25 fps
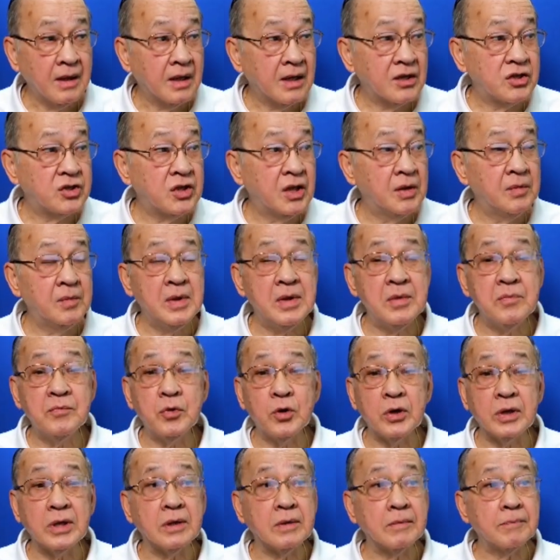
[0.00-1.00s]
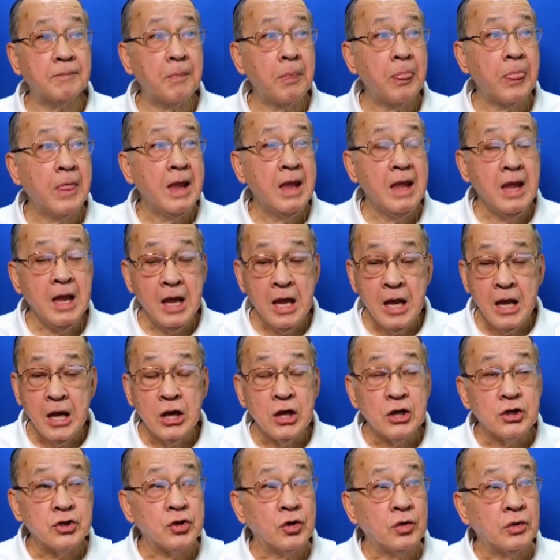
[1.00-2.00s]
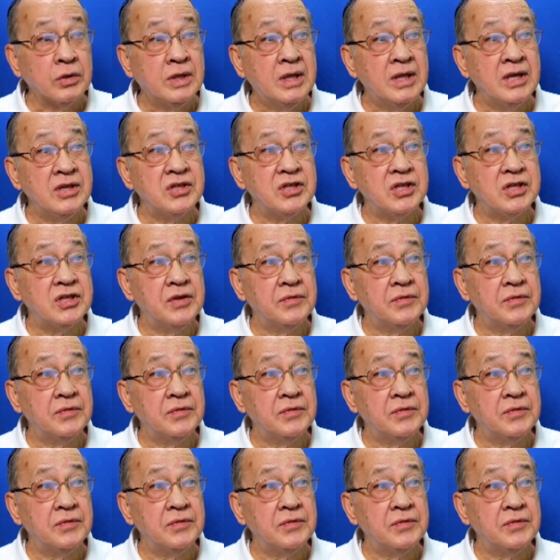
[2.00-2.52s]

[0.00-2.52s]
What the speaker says: Extremely important. So this